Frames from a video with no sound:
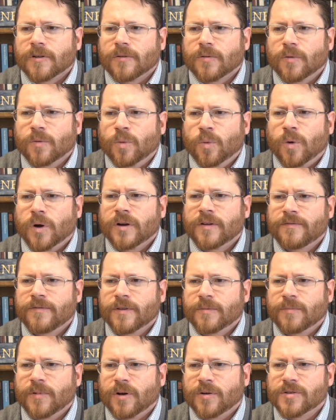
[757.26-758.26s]
One of
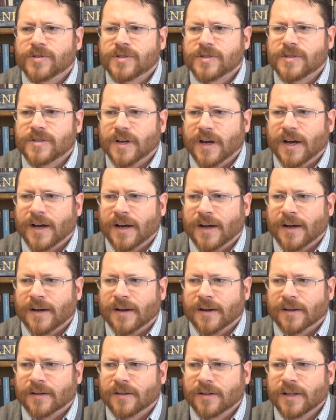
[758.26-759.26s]
the most
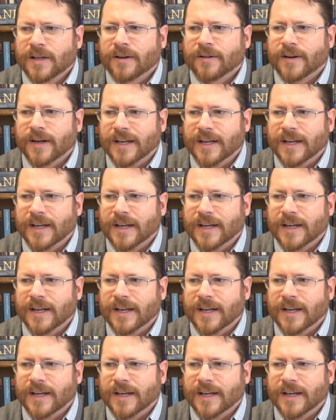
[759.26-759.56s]
clear